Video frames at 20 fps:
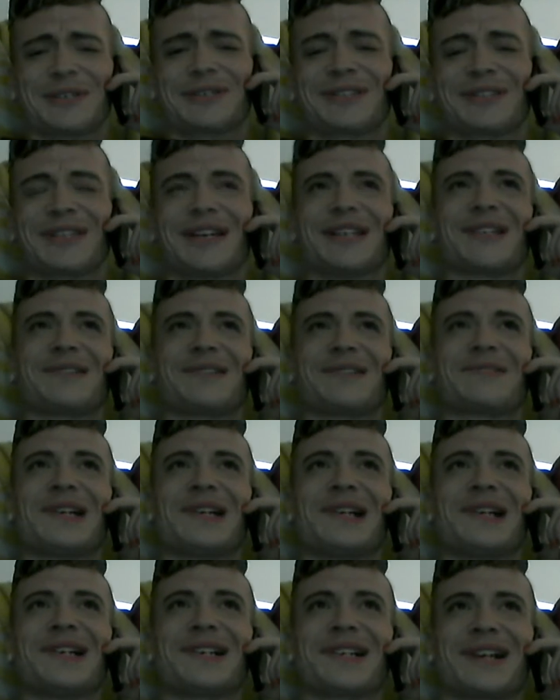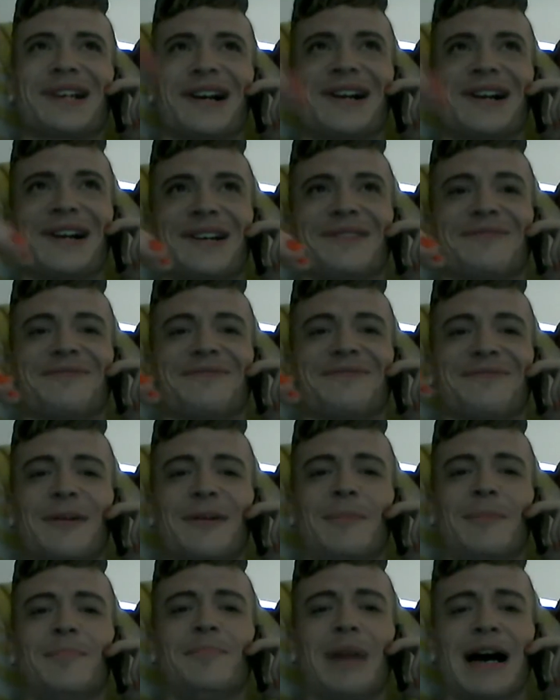like that guy
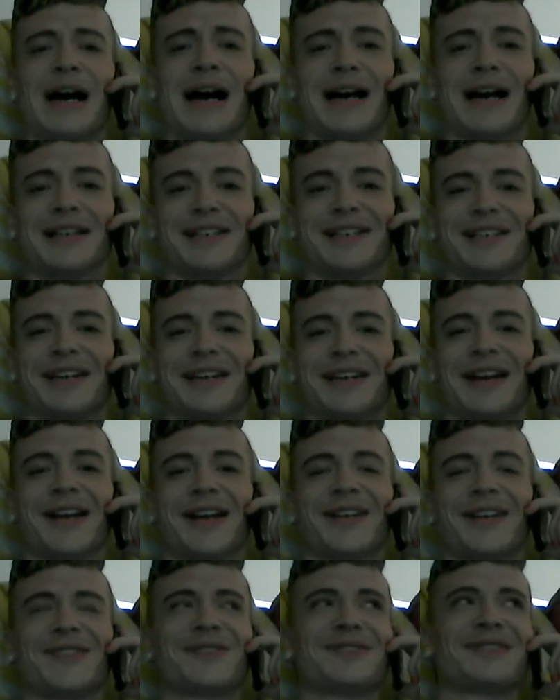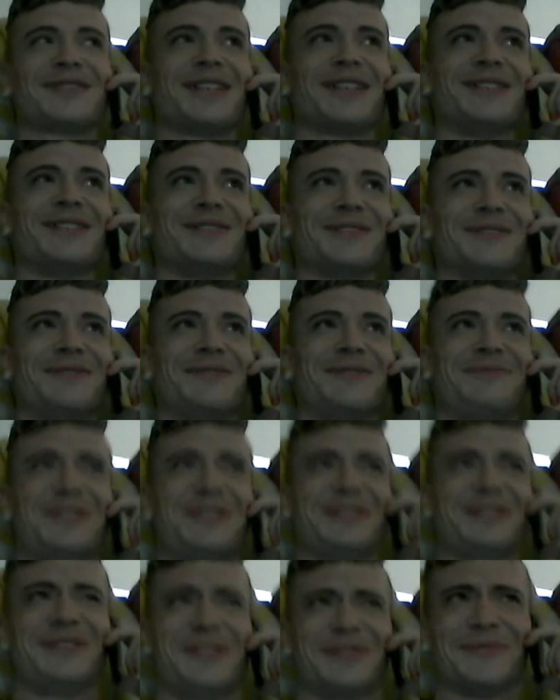from Patty Cakes that
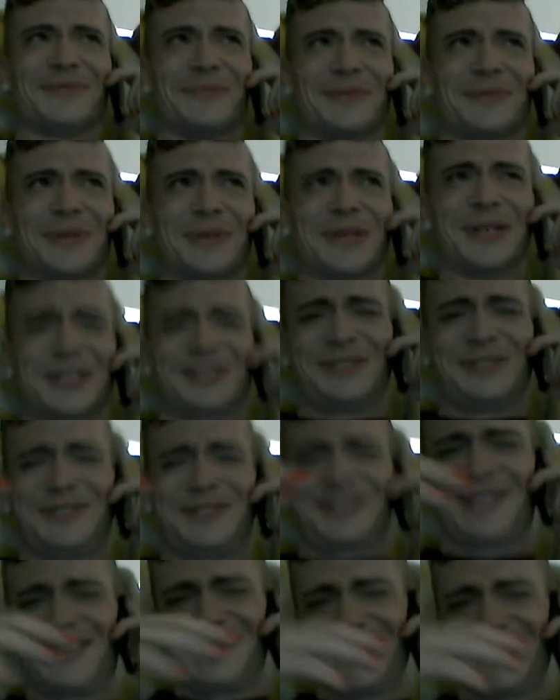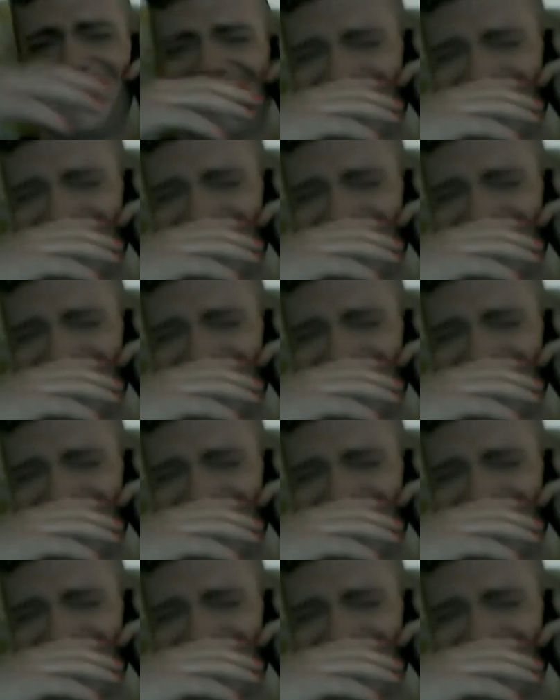lived in the woods.